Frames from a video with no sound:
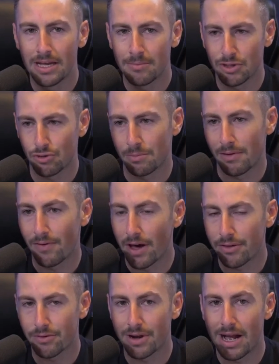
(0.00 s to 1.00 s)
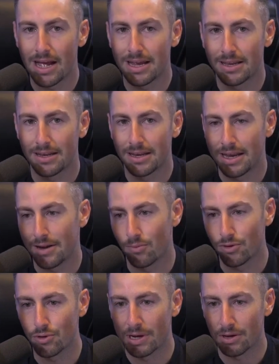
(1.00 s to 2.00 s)
between my father and I, and
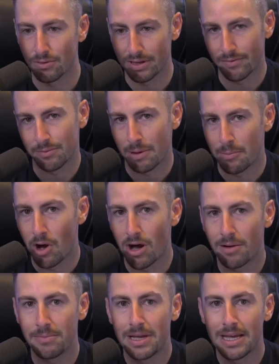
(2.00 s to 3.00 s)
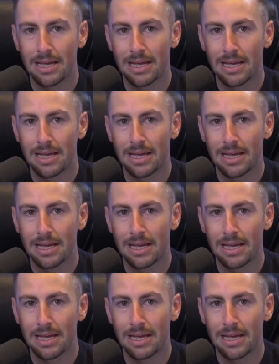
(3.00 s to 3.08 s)
do I go live with my mom?